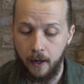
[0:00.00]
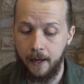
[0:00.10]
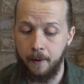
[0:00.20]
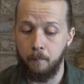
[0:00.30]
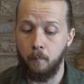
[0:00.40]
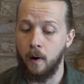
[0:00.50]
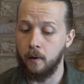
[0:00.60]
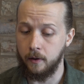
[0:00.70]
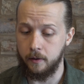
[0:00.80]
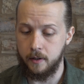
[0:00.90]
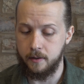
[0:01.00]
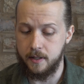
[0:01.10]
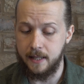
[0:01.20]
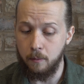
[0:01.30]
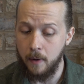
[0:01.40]
the
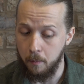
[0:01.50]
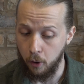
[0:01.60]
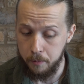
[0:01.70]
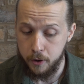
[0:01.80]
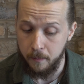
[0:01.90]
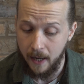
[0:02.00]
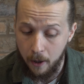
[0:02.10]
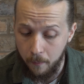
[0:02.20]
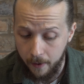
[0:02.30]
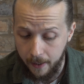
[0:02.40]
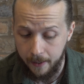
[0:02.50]
state where we're up to now